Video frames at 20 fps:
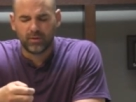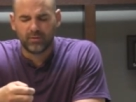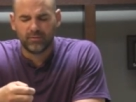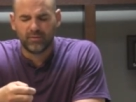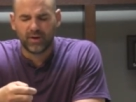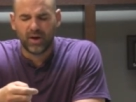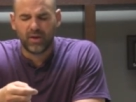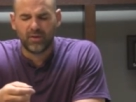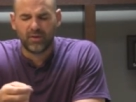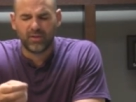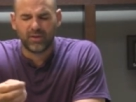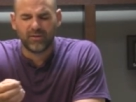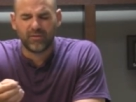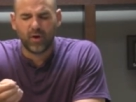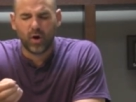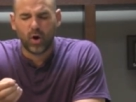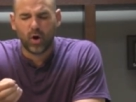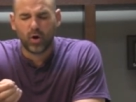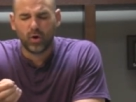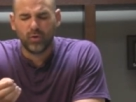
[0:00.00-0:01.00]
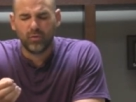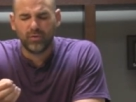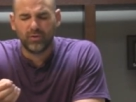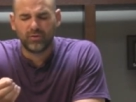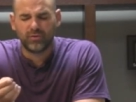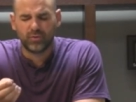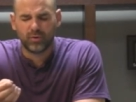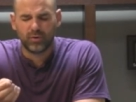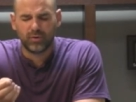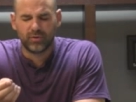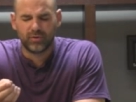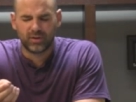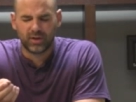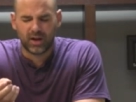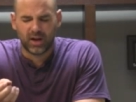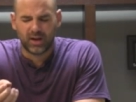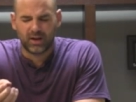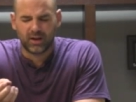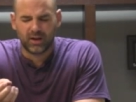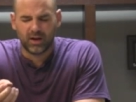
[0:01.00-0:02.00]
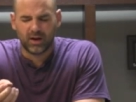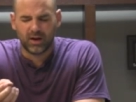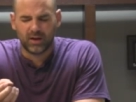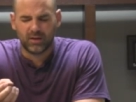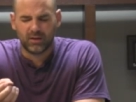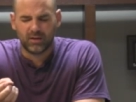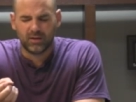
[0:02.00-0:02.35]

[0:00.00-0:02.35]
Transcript: Father, they've heard the truth tonight, God,